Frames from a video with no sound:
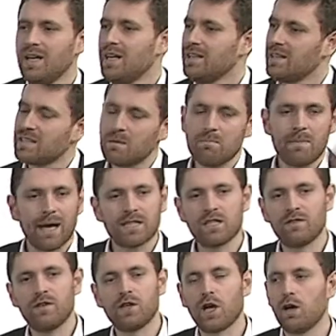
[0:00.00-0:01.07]
Doesn't matter if
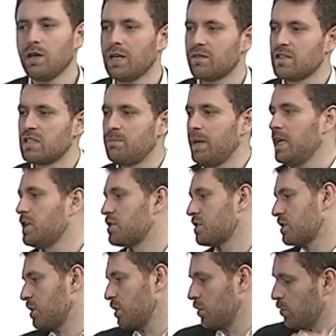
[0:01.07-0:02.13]
you go and give a speech
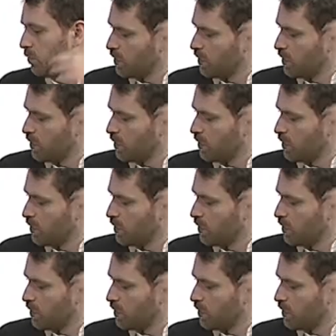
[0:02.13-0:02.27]
to,